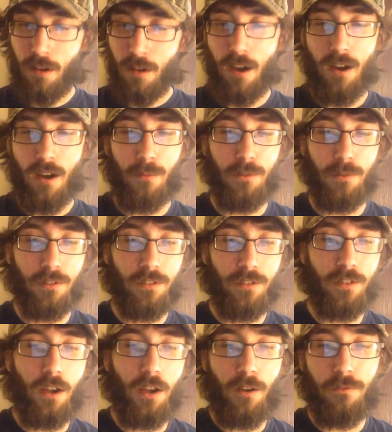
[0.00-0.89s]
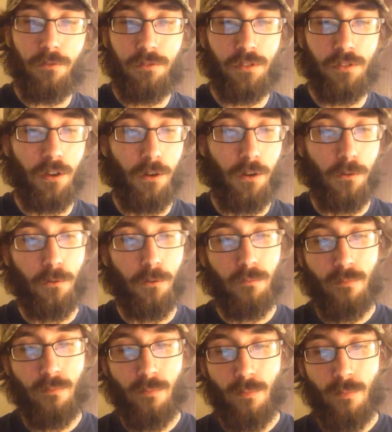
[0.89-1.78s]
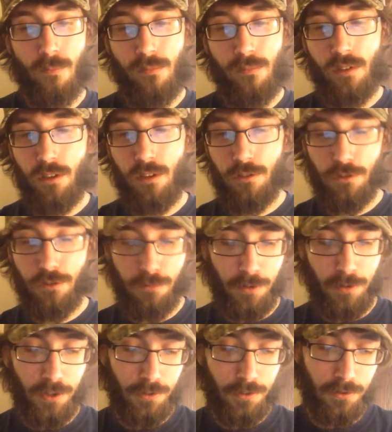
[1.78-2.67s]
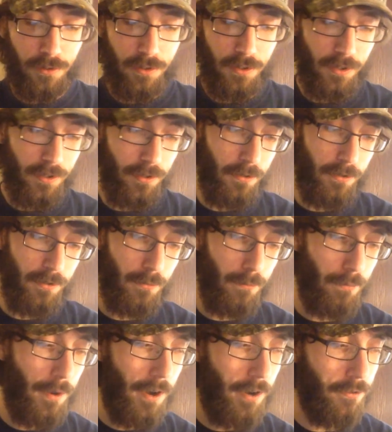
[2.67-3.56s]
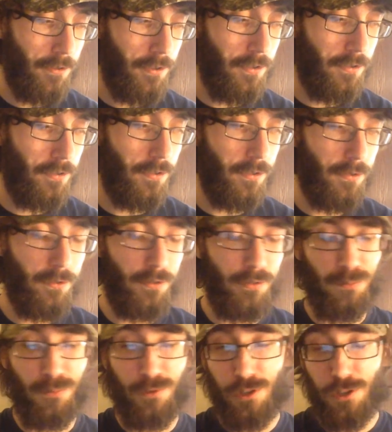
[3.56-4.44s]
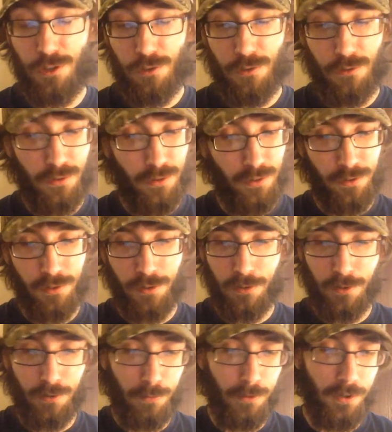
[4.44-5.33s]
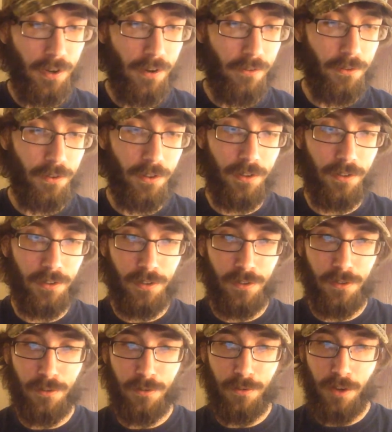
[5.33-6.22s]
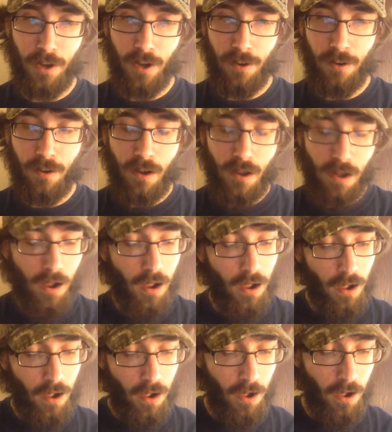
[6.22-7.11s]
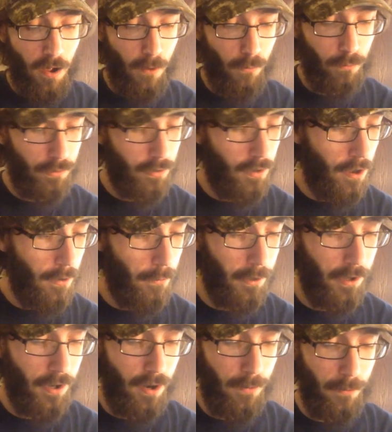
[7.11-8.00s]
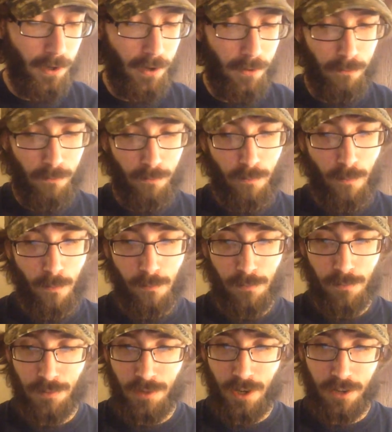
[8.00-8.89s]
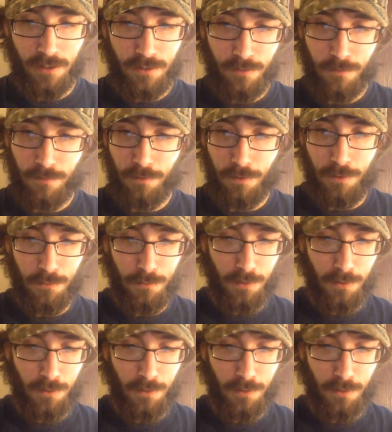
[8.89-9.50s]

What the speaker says: common stuff. So should be interesting. There's some pouches, there's some chew, there's a little bit of everything to do yet. So that'll be coming up next few